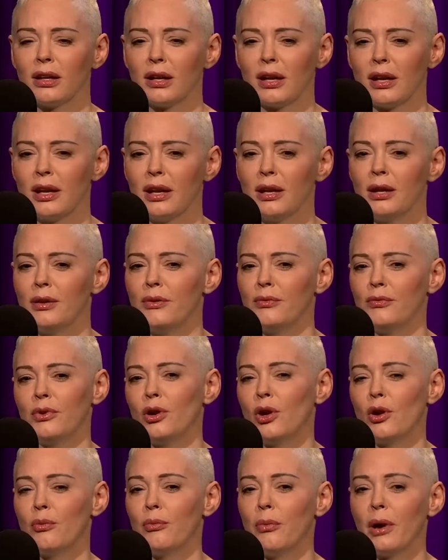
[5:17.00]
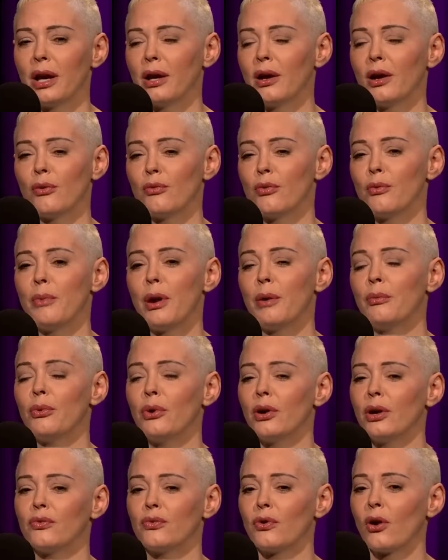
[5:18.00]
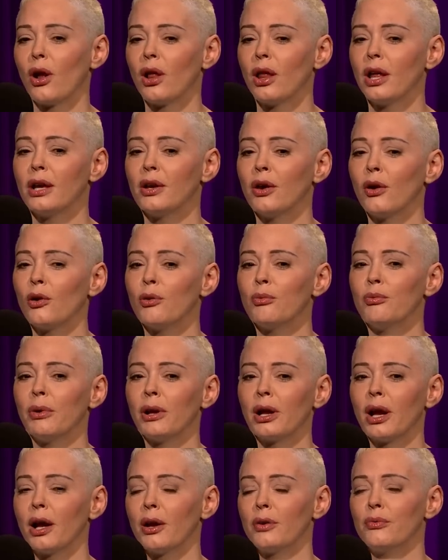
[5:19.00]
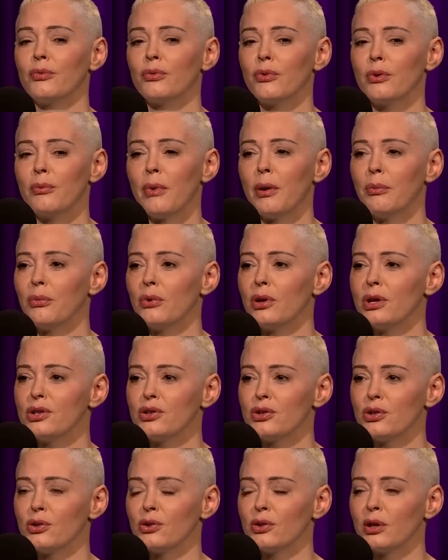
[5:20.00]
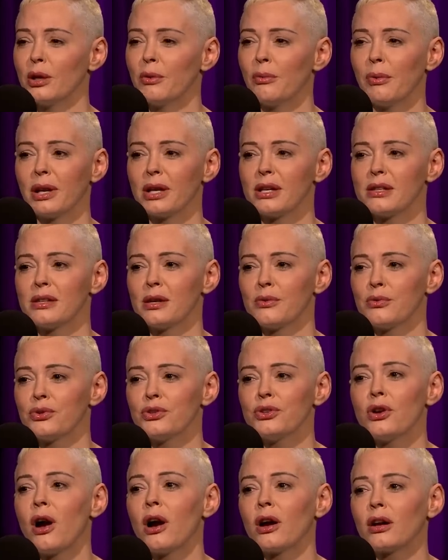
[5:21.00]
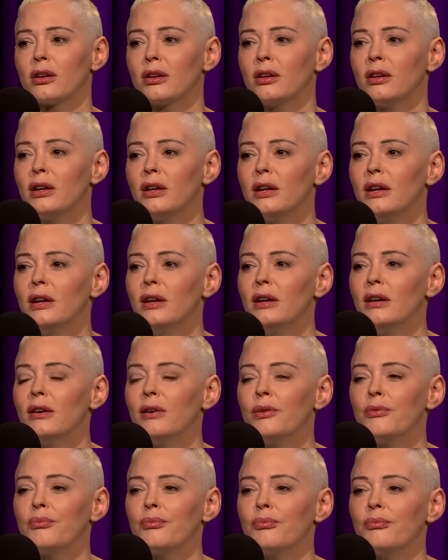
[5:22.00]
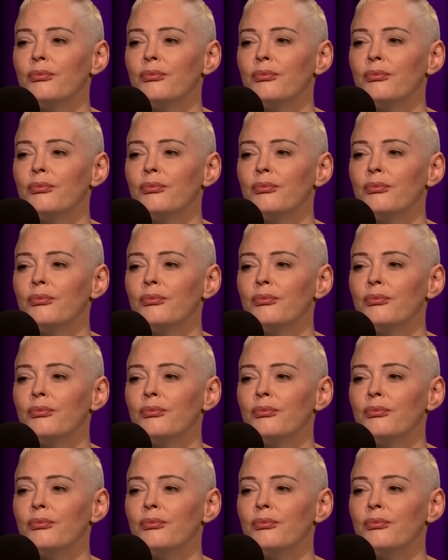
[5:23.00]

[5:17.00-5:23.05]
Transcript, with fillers: he you know might not remember it for all I know, but I remember it certainly because I was shocked. So you told